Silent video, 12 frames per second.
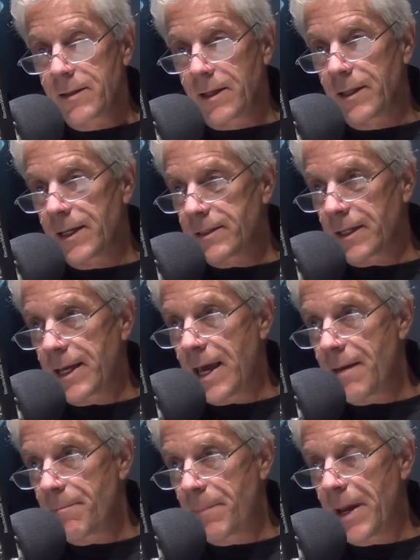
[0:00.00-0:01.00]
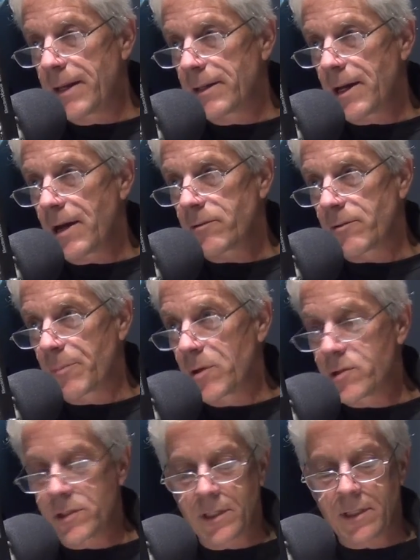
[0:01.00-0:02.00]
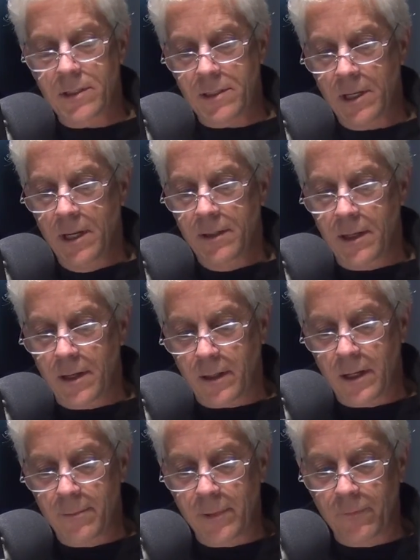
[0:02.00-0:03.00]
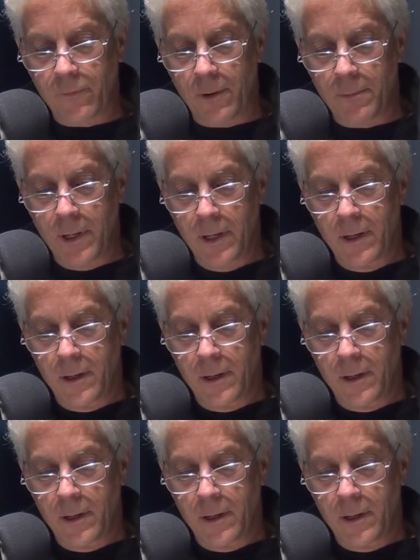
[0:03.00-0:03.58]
They like the campaign contributions that are coming from